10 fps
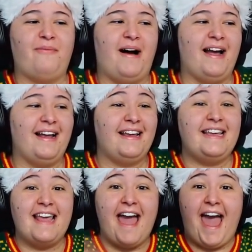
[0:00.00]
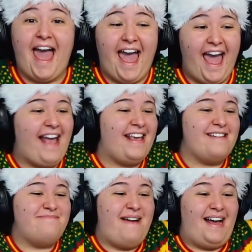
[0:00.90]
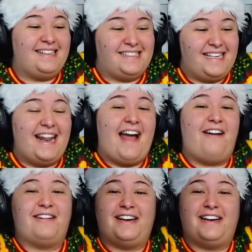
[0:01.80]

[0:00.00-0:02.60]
my, yay! You maxed it out!